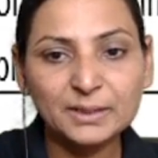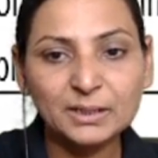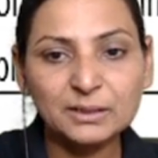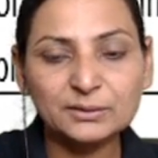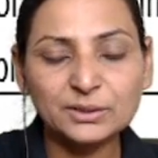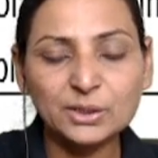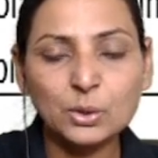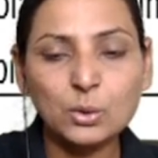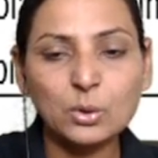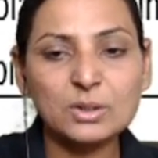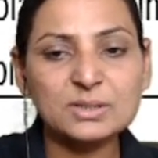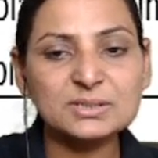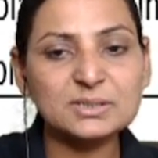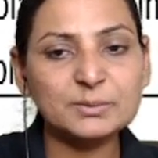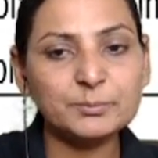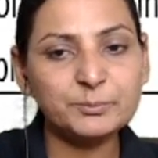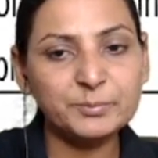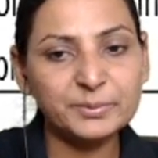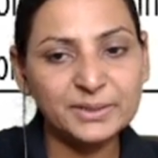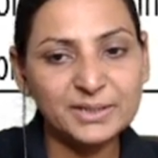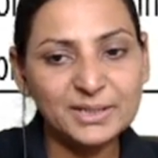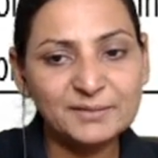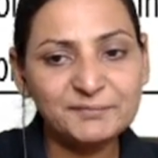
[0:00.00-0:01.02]
They cause a
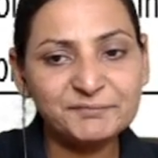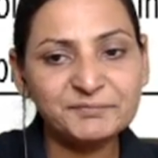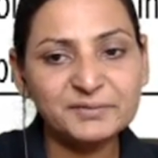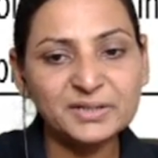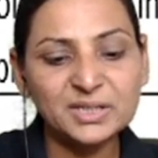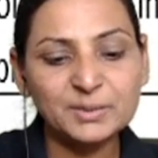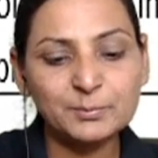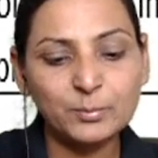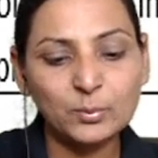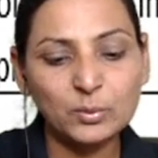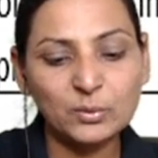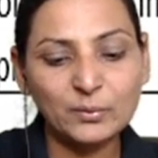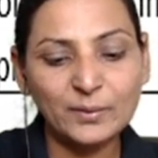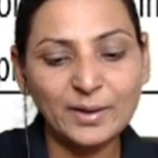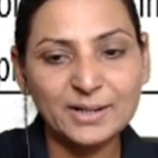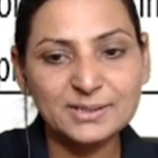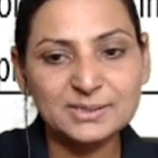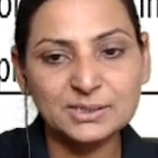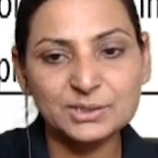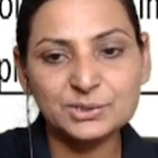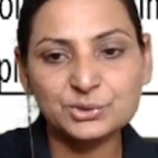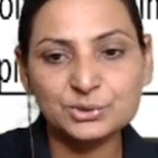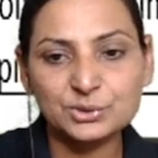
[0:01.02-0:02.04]
brief
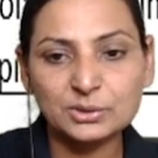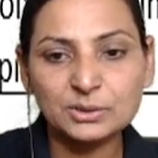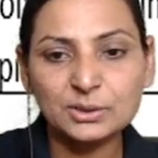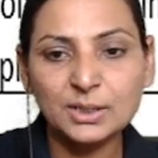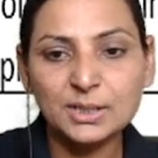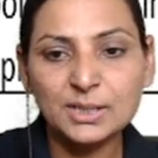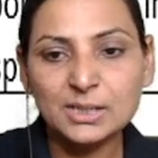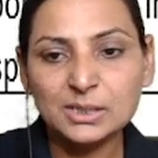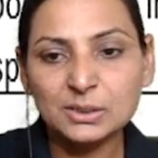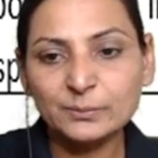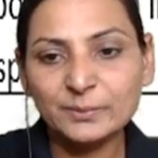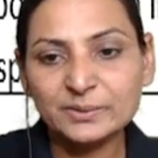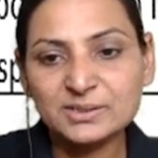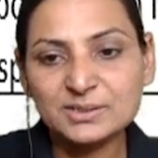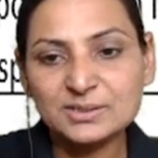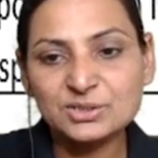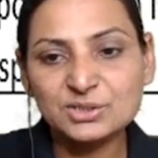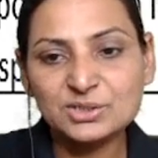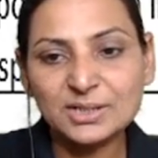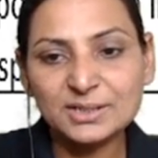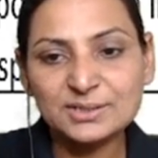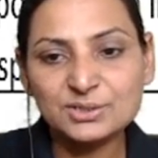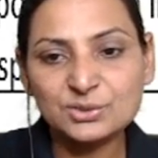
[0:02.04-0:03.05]
depolarization, which is
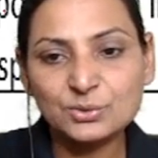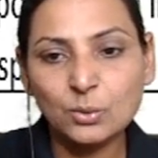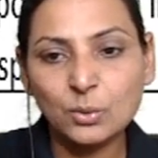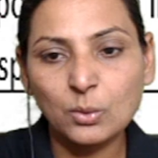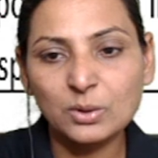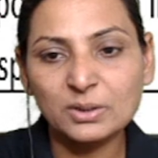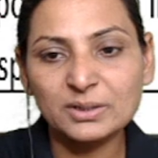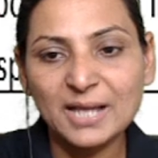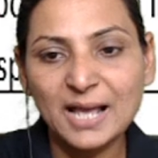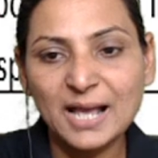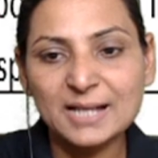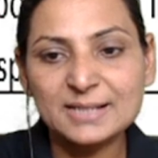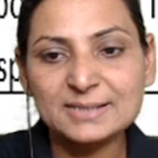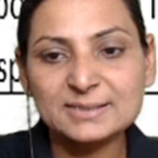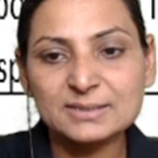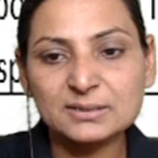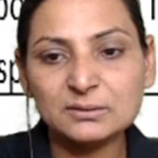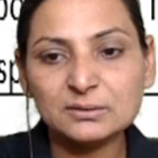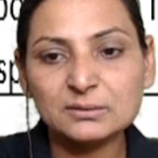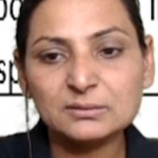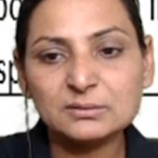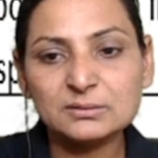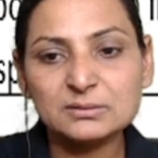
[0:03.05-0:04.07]
just called as
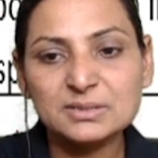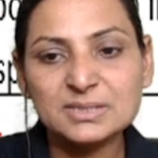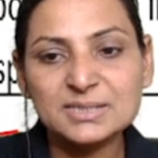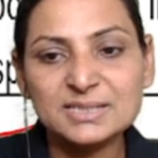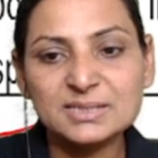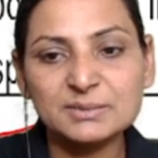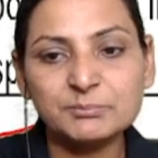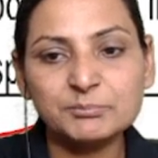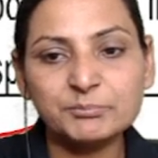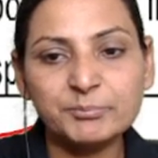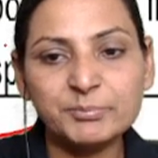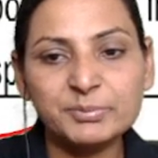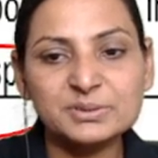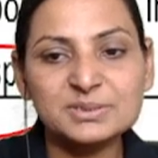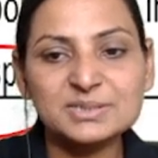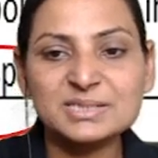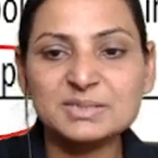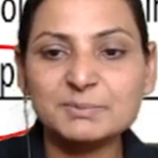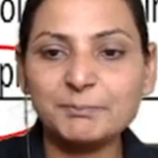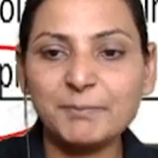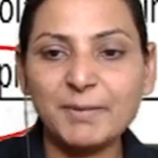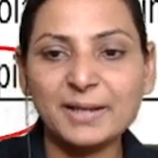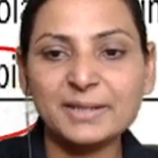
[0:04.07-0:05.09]
a simple
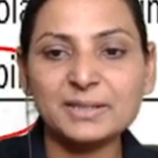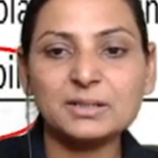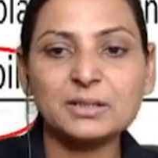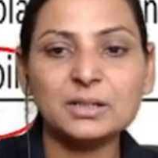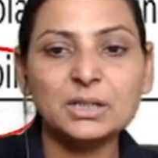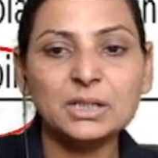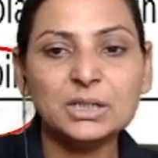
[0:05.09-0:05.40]
spike.